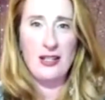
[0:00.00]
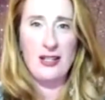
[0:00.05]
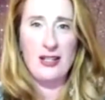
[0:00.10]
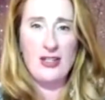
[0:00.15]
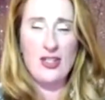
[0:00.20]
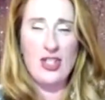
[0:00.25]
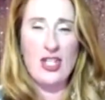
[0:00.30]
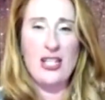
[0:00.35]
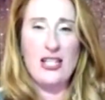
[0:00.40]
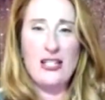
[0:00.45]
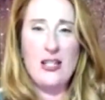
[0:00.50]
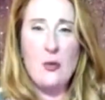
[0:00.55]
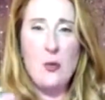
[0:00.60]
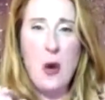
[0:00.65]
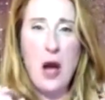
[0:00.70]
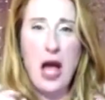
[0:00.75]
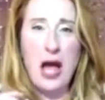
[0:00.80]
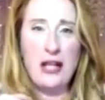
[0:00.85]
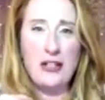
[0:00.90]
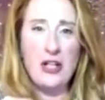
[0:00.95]
She is the
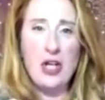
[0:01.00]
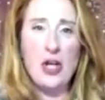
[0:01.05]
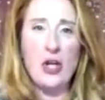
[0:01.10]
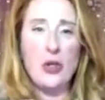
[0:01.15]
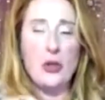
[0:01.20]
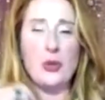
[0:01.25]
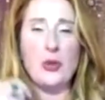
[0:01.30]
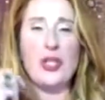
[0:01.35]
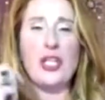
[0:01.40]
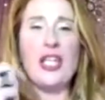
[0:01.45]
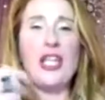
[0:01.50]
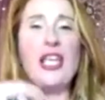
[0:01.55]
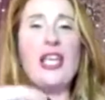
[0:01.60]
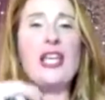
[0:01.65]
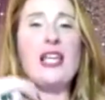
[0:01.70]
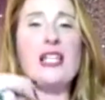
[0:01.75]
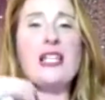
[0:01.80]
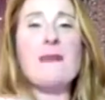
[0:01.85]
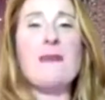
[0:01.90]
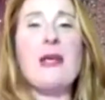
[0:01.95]
one who
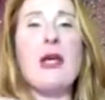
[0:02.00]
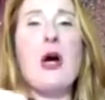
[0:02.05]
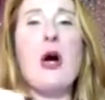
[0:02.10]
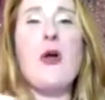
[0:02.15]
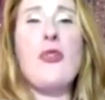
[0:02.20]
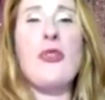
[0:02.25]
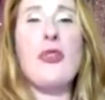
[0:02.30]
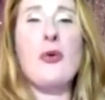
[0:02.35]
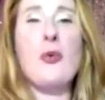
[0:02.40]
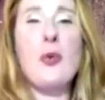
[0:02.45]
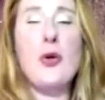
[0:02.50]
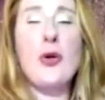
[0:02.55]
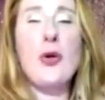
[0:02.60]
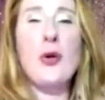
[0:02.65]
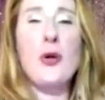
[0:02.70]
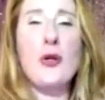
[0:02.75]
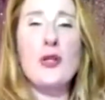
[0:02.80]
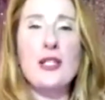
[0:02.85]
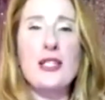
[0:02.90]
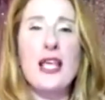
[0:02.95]
hears beyond the
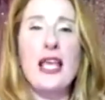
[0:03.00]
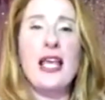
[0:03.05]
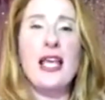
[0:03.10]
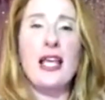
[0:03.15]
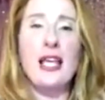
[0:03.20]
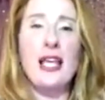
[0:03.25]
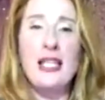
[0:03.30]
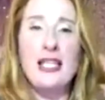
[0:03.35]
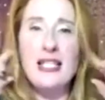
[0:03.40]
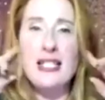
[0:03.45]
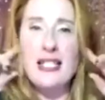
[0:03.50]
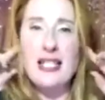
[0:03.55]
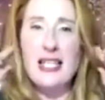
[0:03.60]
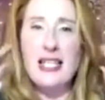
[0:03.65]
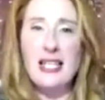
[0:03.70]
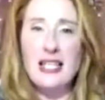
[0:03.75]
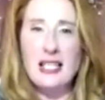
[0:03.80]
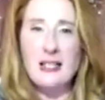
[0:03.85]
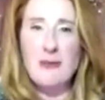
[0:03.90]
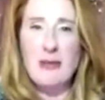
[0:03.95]
words,
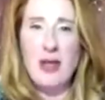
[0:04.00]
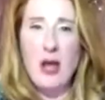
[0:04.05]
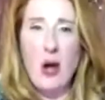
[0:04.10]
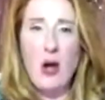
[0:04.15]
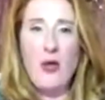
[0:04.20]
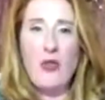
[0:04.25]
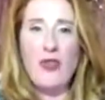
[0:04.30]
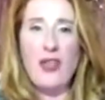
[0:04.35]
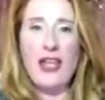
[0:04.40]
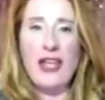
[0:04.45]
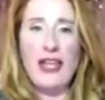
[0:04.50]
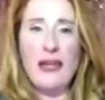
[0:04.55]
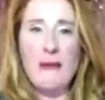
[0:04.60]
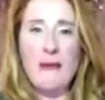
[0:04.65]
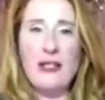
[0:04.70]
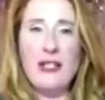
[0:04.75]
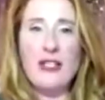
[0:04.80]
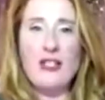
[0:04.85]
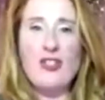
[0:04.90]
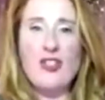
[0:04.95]
sees beyond the
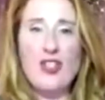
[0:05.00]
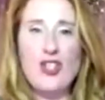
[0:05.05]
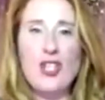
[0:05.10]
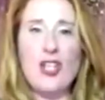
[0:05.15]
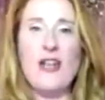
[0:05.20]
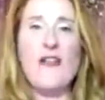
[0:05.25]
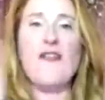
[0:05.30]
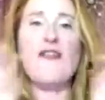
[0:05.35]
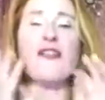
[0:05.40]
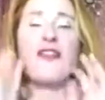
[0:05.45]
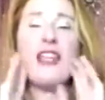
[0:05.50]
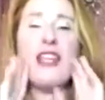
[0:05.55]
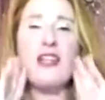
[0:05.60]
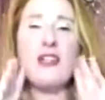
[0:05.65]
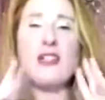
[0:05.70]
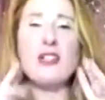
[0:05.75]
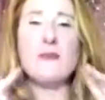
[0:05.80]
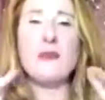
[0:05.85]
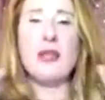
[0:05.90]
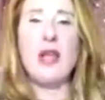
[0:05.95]
image,
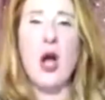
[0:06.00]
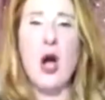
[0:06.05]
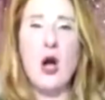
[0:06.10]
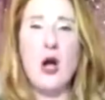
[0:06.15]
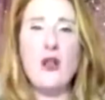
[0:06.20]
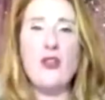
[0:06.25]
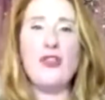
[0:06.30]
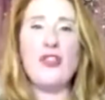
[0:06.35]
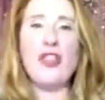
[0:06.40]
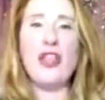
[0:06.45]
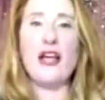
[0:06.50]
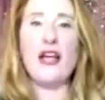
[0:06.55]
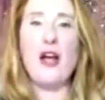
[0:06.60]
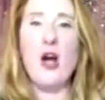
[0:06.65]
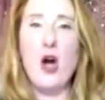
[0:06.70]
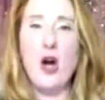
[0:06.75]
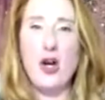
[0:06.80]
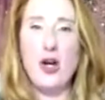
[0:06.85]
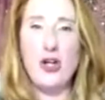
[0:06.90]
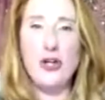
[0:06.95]
feels beyond the
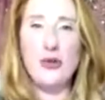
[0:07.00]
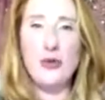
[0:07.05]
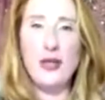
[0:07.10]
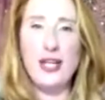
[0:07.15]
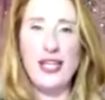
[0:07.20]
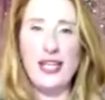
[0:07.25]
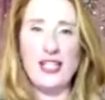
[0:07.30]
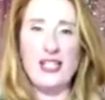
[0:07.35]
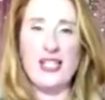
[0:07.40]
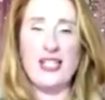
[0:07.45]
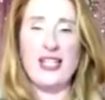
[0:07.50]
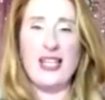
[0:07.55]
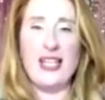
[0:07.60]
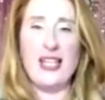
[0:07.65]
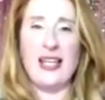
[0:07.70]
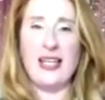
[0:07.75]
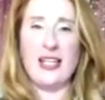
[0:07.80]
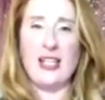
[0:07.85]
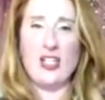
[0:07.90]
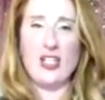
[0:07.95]
concrete.
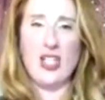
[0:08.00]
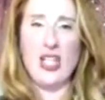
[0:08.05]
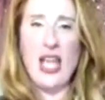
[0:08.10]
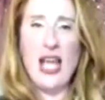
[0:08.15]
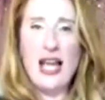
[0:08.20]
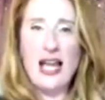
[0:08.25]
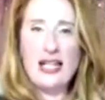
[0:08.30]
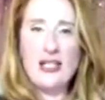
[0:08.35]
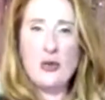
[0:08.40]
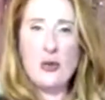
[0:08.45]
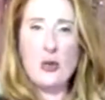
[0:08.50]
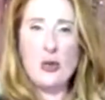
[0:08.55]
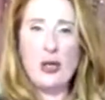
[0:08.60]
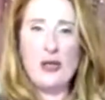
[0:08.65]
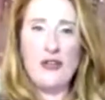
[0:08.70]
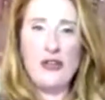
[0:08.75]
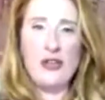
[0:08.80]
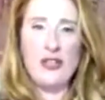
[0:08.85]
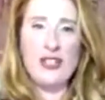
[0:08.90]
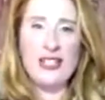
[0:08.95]
She has all
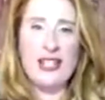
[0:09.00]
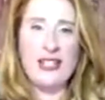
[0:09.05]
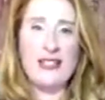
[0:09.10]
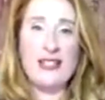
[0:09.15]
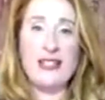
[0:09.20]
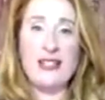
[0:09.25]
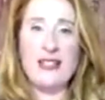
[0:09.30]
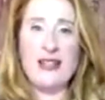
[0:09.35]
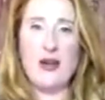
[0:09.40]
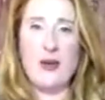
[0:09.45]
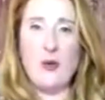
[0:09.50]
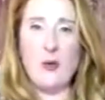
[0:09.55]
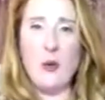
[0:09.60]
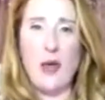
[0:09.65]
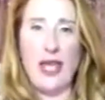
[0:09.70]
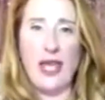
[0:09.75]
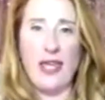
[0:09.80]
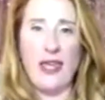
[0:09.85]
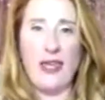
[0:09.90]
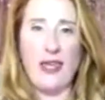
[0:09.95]
of her senses
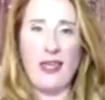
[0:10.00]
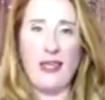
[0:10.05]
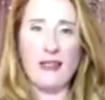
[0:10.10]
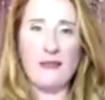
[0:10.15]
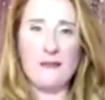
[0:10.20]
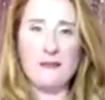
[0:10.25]
awake.